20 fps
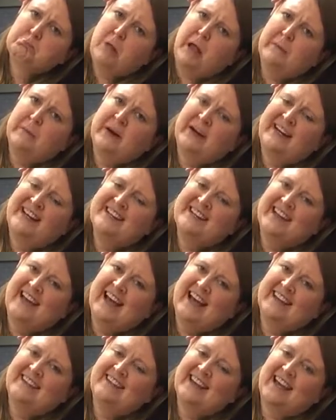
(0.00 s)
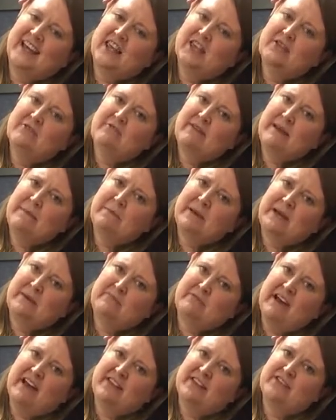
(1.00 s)
And when it's there, take 3 big
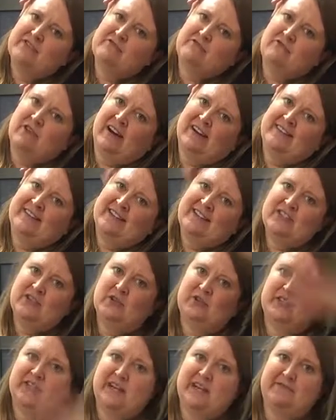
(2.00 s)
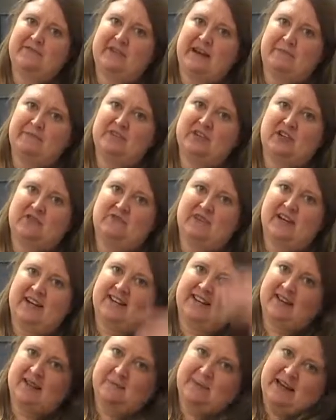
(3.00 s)
breaths right into your diaphragm, so right
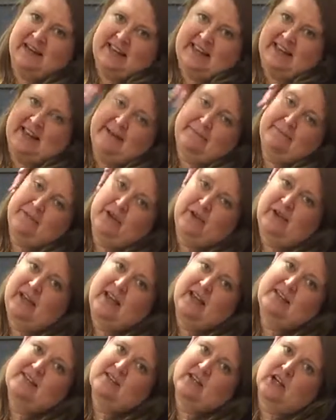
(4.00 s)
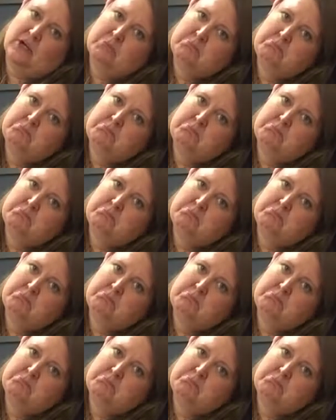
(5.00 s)
into the belly there. Okay, so.